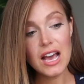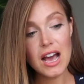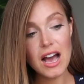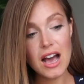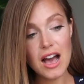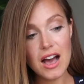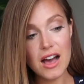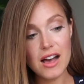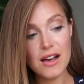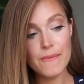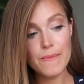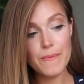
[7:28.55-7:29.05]

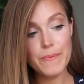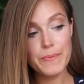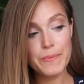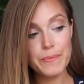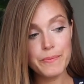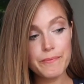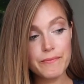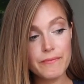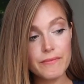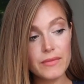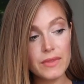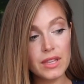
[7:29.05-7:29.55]

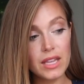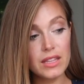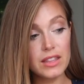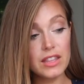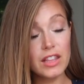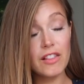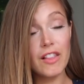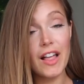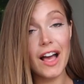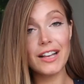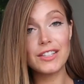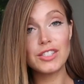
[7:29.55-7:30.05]

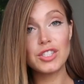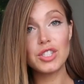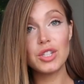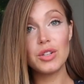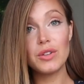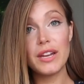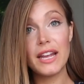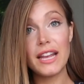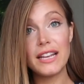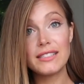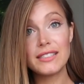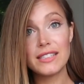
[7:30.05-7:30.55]
the last
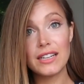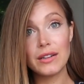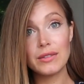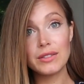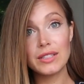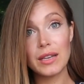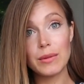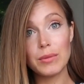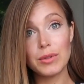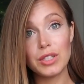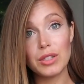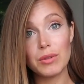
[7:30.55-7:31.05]
2 days, and I
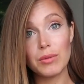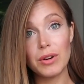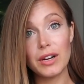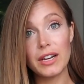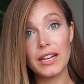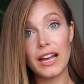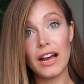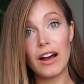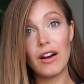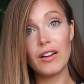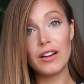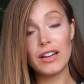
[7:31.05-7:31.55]
was able to
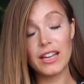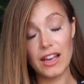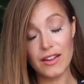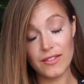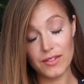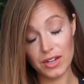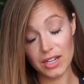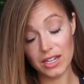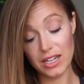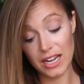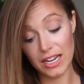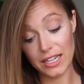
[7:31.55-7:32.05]
work out and
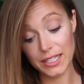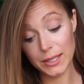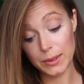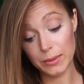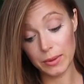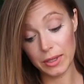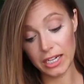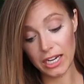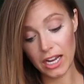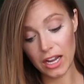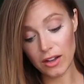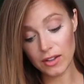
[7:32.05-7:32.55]
have a nice
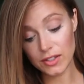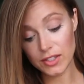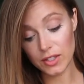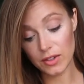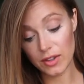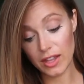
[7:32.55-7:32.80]
workout.